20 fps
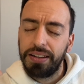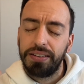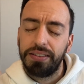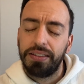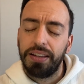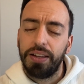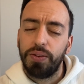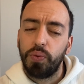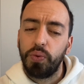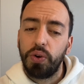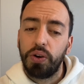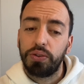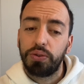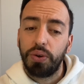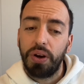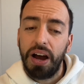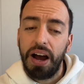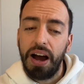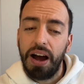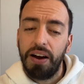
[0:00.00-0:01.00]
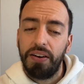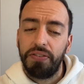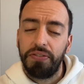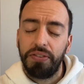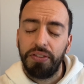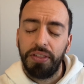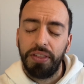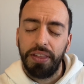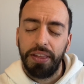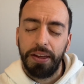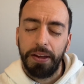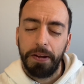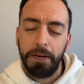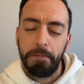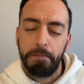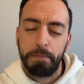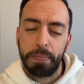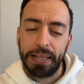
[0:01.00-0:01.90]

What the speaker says: then we also have the